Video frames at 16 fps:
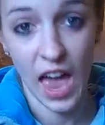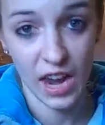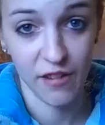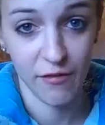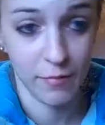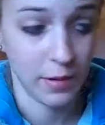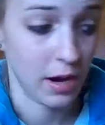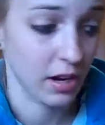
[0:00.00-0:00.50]
out
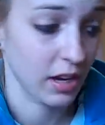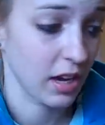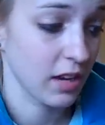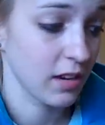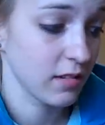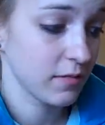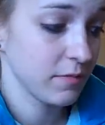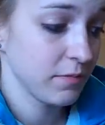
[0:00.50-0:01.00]
of pocket.
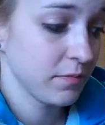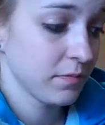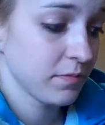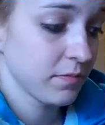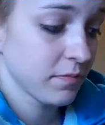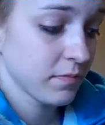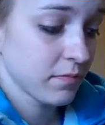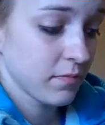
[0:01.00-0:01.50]

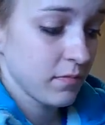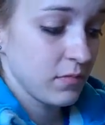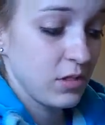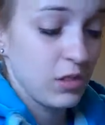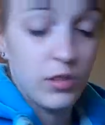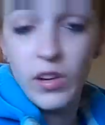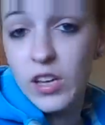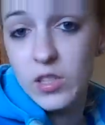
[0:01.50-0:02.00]

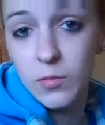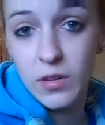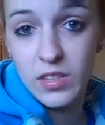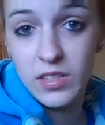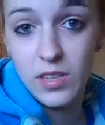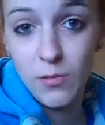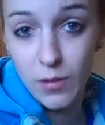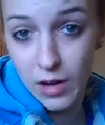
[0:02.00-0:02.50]
Do you guys
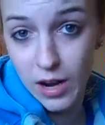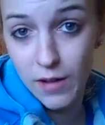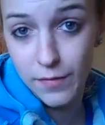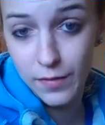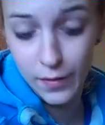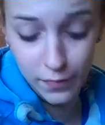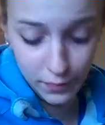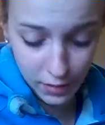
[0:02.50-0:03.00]
want to see what I
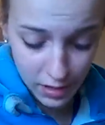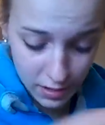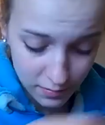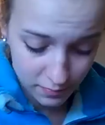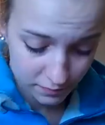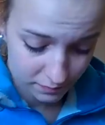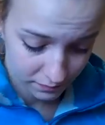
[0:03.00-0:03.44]
got for free?